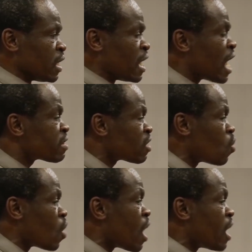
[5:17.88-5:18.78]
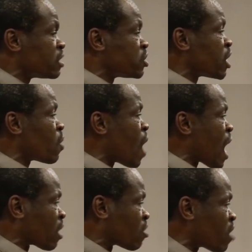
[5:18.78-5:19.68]
In other words, they
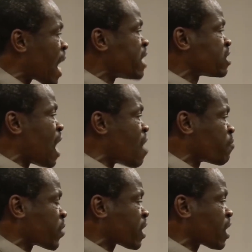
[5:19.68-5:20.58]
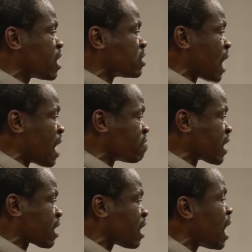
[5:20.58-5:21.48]
were great Africans, and
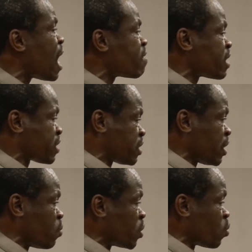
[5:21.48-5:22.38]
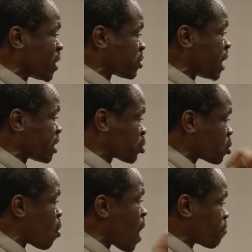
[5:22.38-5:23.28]
the clarity with which they
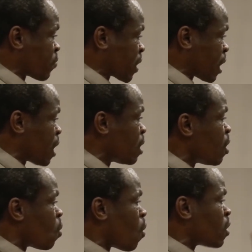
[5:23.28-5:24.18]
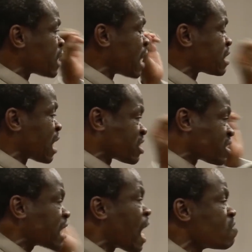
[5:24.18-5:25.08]
saw Africa was as
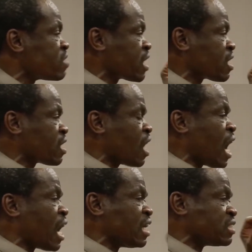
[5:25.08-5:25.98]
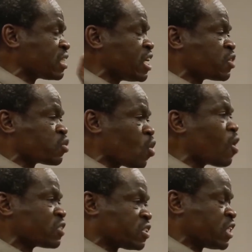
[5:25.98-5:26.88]
astounding as it
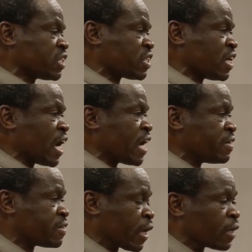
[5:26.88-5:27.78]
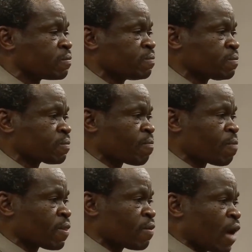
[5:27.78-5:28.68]
was titillating.
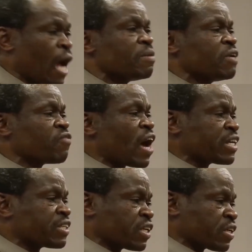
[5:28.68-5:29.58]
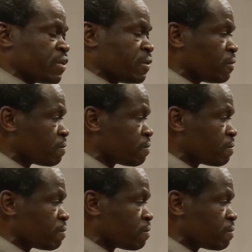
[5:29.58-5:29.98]
I'm inviting you